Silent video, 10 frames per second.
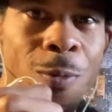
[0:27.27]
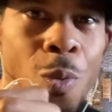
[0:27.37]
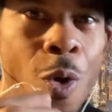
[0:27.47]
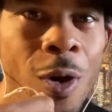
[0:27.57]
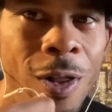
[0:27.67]

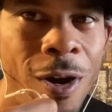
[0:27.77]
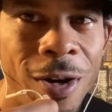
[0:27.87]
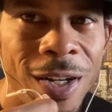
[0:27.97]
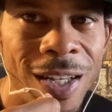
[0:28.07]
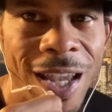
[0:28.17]
wall
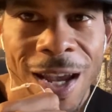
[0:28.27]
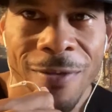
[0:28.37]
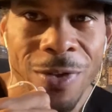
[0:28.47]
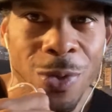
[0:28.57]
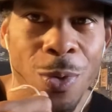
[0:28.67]
art,
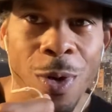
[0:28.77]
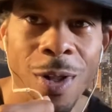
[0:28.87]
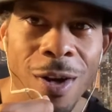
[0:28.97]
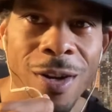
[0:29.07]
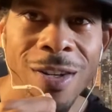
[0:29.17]
canvas wall
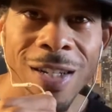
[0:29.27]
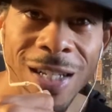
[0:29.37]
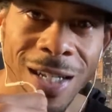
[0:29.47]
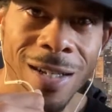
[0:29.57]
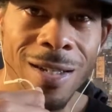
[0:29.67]
art.
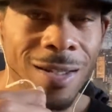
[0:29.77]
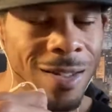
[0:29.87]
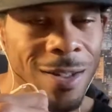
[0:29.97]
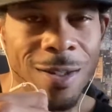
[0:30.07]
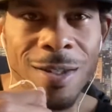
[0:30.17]

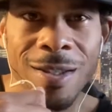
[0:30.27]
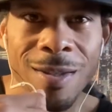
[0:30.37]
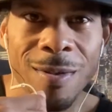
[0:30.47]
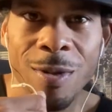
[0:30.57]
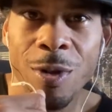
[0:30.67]
It's just
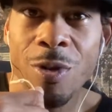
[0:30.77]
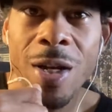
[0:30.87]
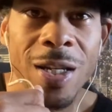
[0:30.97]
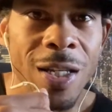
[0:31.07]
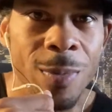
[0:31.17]

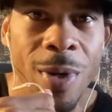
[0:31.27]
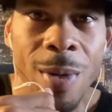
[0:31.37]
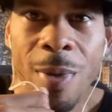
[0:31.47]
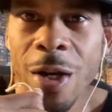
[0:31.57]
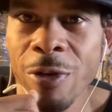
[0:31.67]
trying to expand
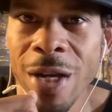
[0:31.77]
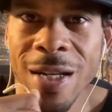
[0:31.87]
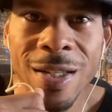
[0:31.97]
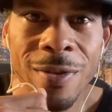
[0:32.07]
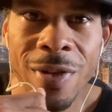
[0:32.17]
my
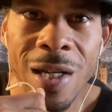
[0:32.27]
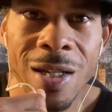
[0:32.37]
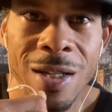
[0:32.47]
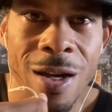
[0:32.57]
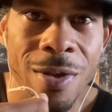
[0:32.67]
creativity
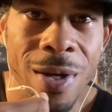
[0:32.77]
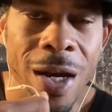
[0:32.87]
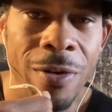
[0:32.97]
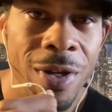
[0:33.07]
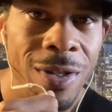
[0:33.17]
into other
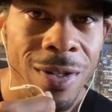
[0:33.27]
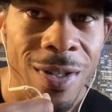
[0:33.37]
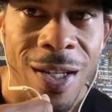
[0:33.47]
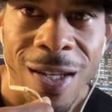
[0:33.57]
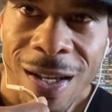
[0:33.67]
areas,
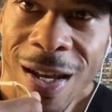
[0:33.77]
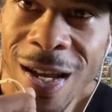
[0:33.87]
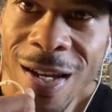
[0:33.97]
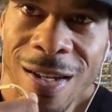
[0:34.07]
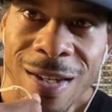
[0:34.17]

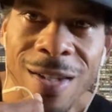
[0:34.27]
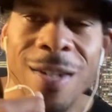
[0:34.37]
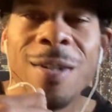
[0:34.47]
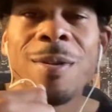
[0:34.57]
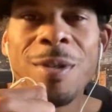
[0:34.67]
and
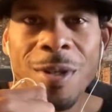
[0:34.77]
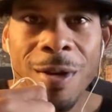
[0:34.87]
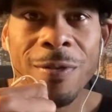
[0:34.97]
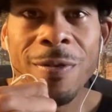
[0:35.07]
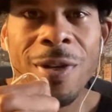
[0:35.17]

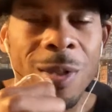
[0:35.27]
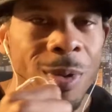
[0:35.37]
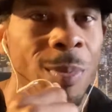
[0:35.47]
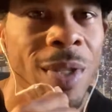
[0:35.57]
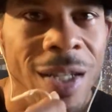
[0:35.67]
I've developed
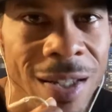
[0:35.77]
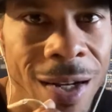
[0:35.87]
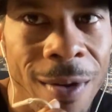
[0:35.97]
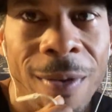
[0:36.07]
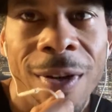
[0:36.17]
some things that
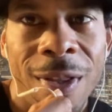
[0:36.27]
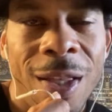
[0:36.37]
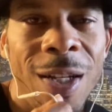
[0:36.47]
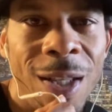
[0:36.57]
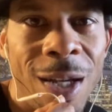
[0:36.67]
I
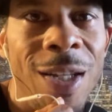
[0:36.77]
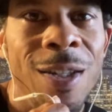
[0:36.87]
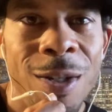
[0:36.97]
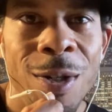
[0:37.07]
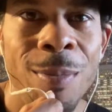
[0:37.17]
think that
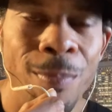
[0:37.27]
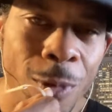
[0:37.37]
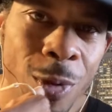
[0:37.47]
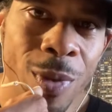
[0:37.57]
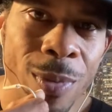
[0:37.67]

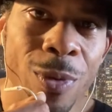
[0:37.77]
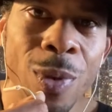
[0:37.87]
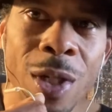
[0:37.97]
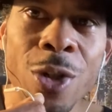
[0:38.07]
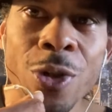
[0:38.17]
most people would
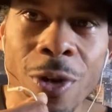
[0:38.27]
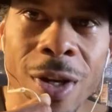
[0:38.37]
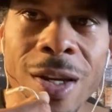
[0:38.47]
enjoy.